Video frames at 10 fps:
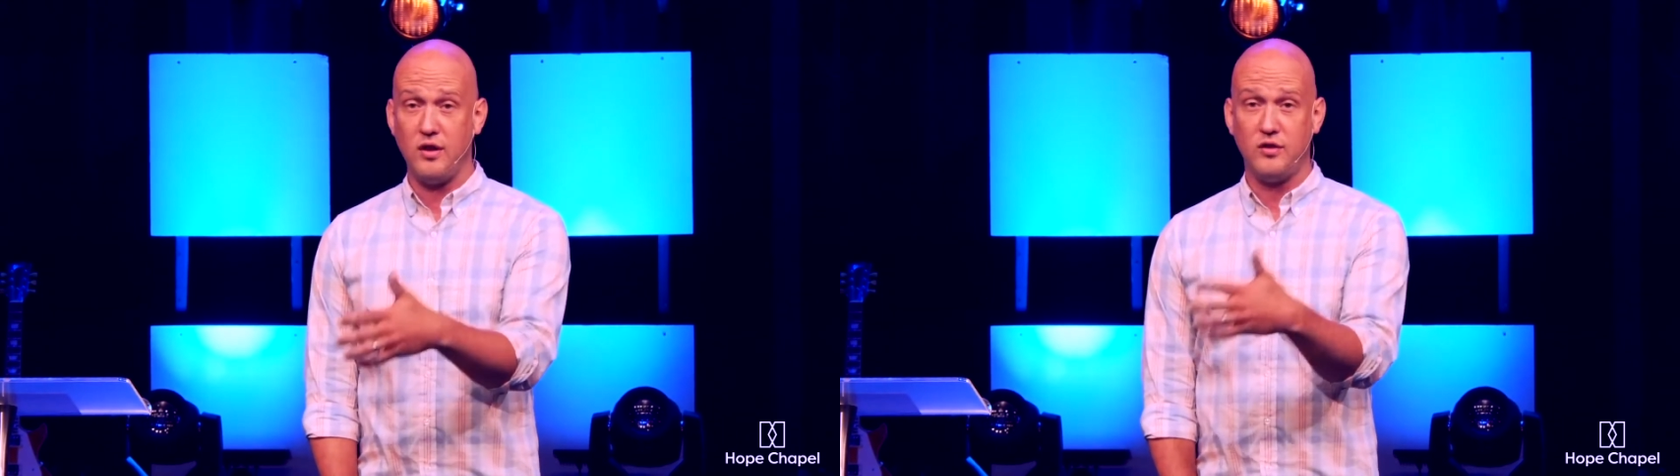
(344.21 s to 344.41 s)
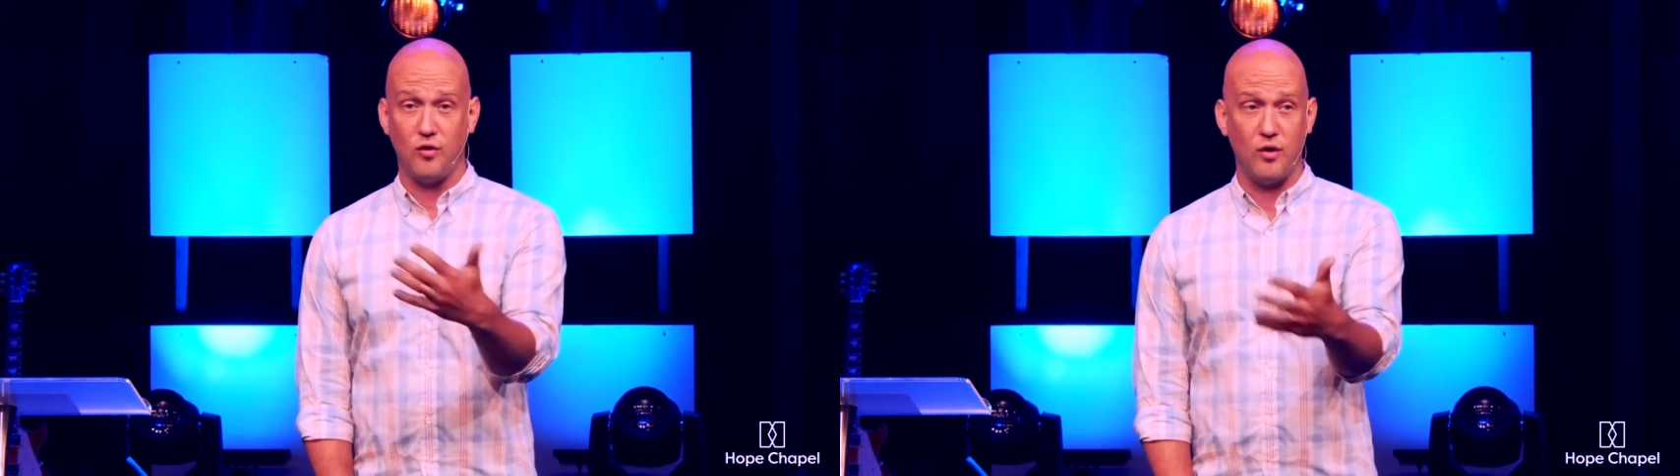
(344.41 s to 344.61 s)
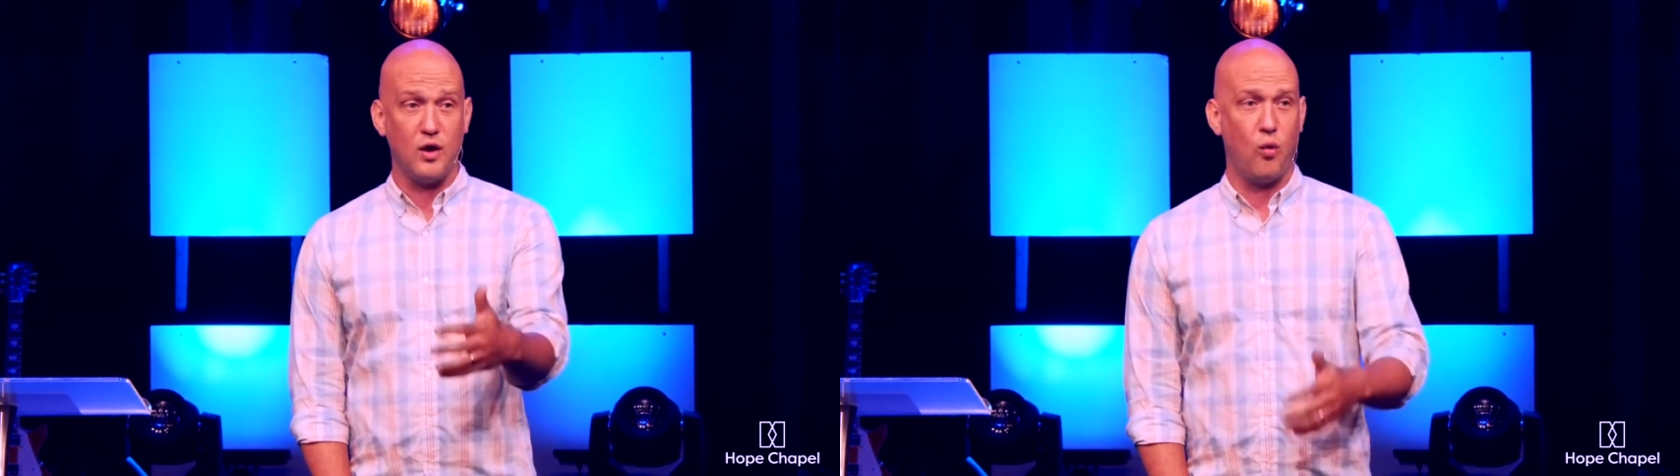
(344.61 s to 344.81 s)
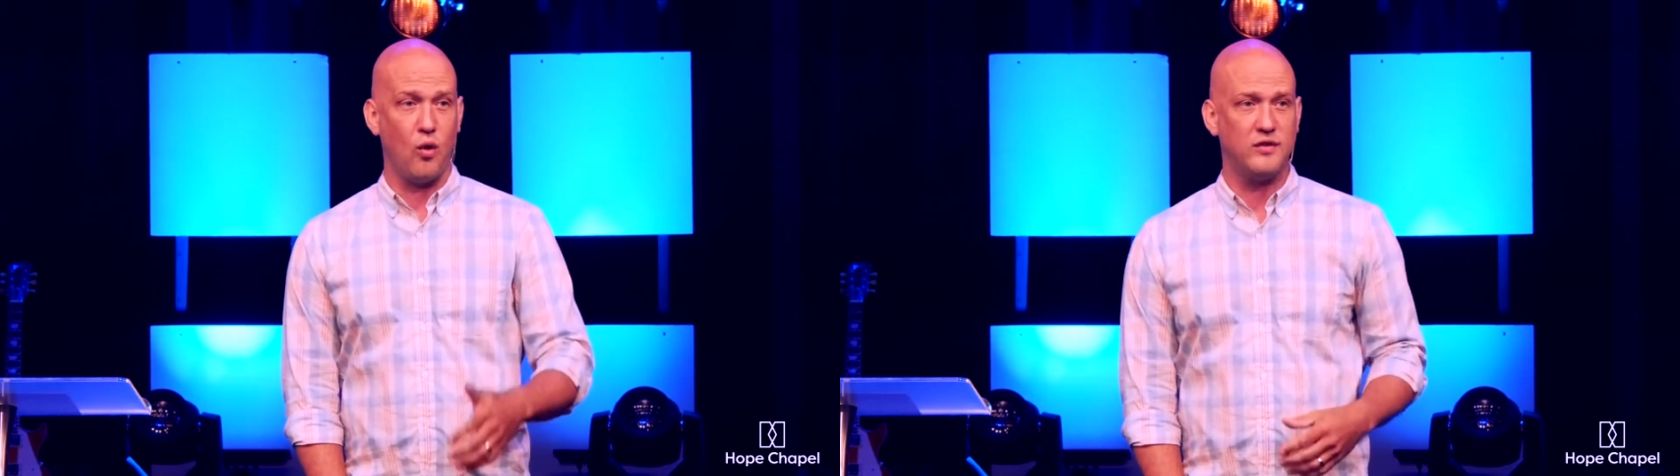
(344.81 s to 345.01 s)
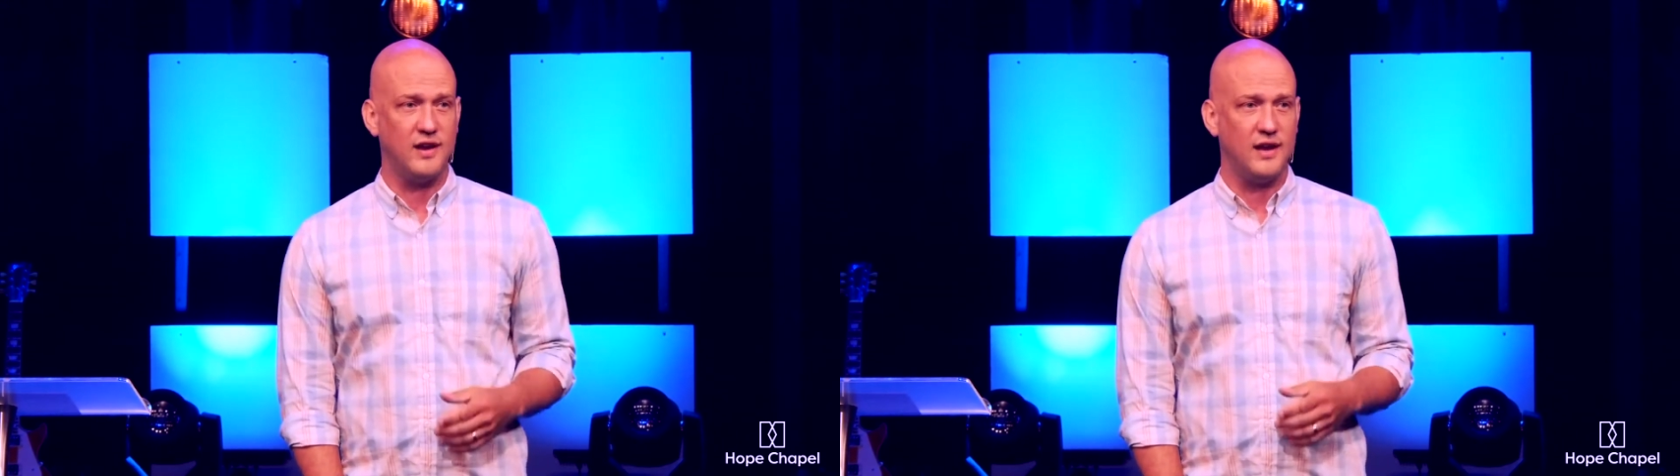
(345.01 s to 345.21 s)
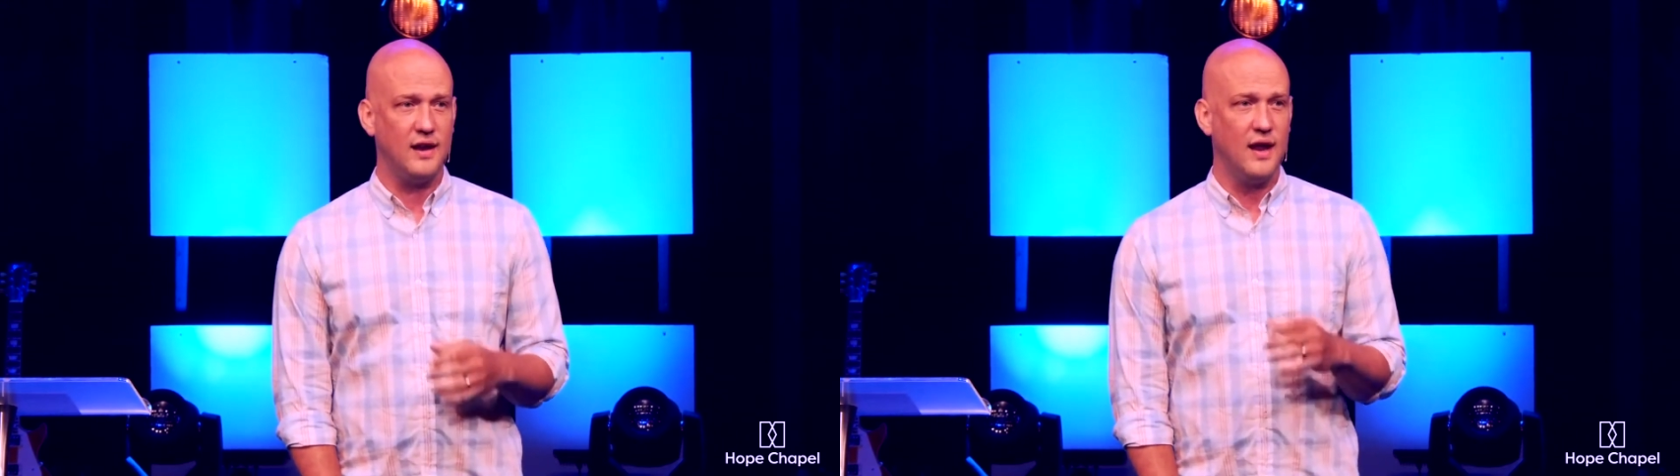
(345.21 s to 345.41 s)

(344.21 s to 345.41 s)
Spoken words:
during quarantine.